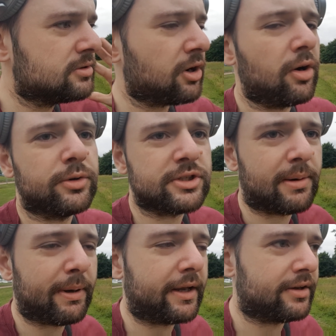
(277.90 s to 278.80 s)
talk to
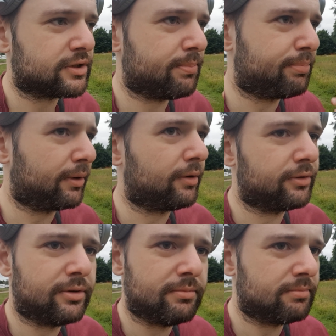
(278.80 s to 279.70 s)
somebody else to
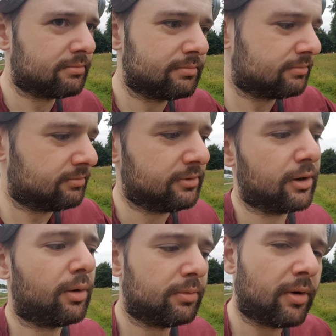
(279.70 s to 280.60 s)
build,
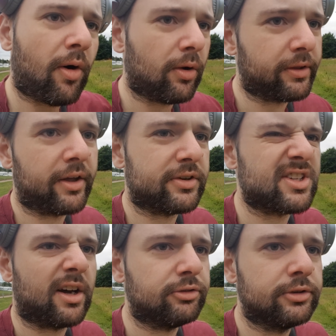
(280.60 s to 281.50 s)
you know, all the other
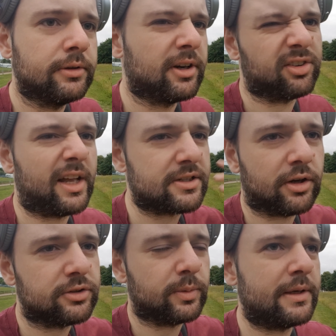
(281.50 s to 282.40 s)
stuff, because that's
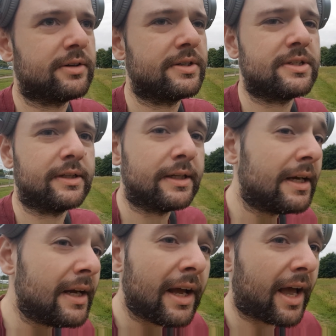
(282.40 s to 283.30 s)
not so interesting.
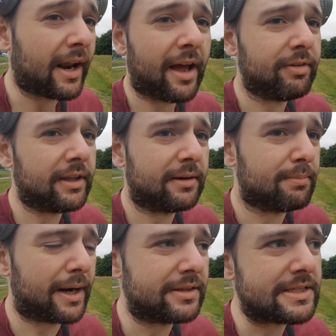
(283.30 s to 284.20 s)
And having that
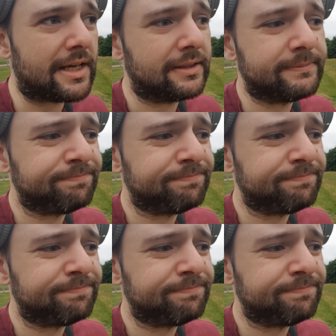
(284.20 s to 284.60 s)
mindset,